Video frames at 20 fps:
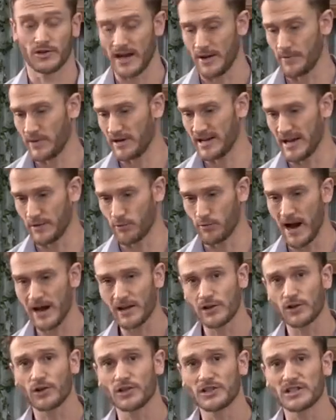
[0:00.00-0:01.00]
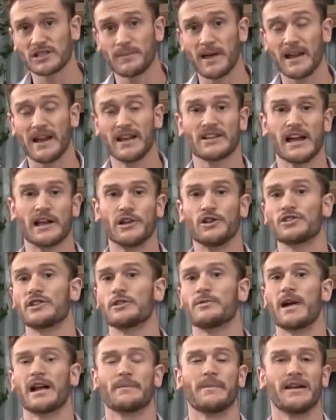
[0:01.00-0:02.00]
Okay, we're going to take regular old spinach. I
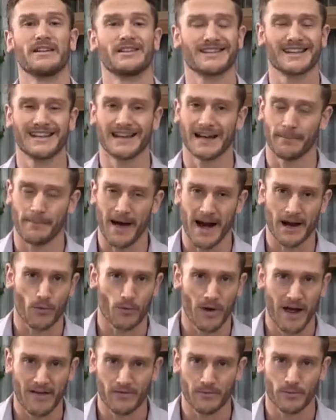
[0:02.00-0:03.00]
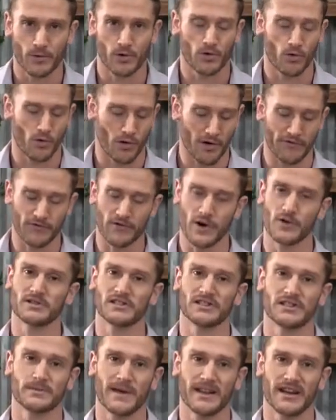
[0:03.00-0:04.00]
usually recommend just getting a microwavable or a
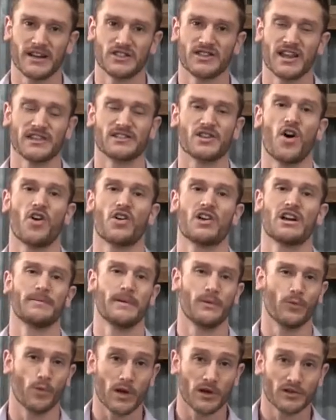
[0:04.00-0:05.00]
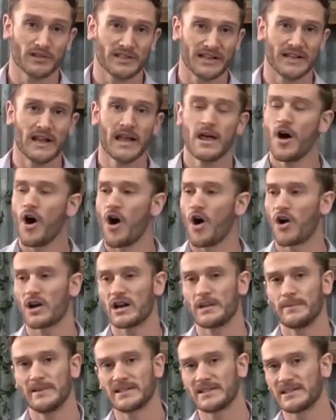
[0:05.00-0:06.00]
frozen spinach that's already been wilted,
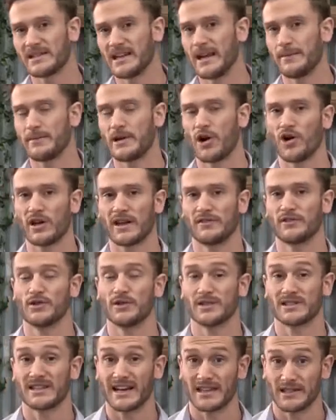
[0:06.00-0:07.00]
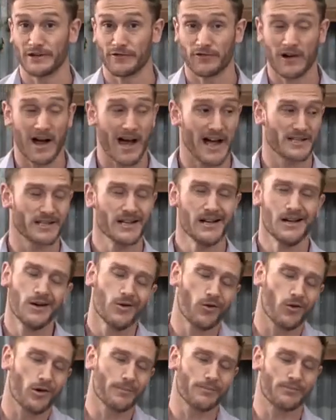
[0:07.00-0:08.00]
already been steamed, and all you have to do is let it defrost
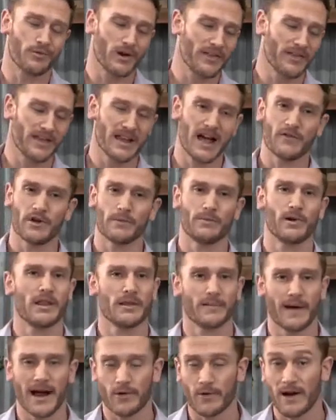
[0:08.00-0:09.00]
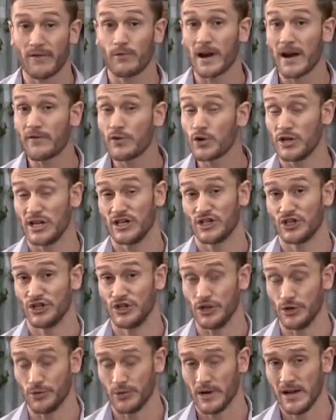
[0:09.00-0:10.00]
or put it in the oven, put it in the microwave, whatever you need to
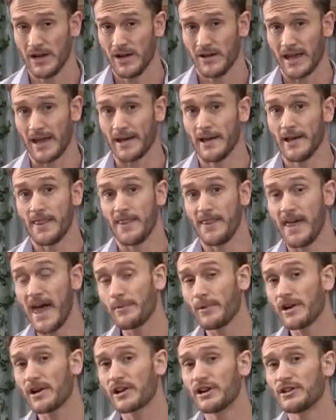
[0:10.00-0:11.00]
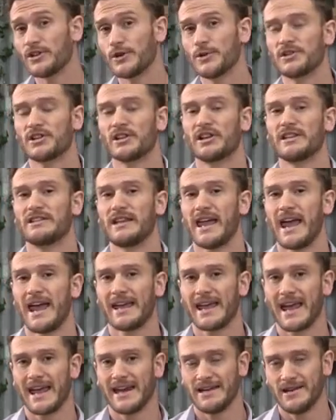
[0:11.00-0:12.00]
do. Okay, then what you're going to do is you're going to
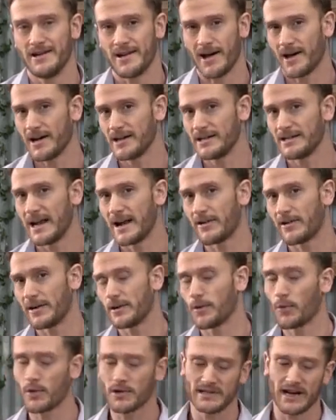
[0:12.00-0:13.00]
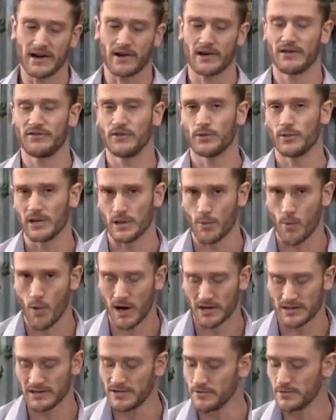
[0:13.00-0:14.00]
take a non-dairy or dairy if you really
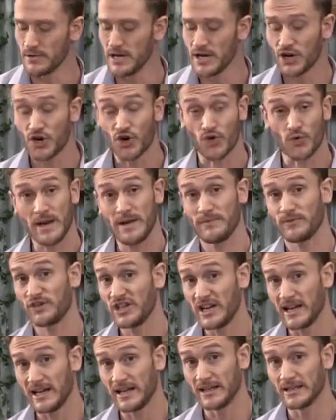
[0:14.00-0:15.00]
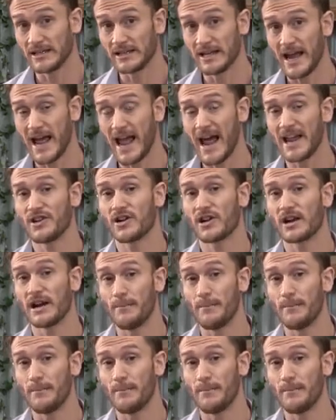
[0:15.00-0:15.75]
want to, cream cheese, and you're going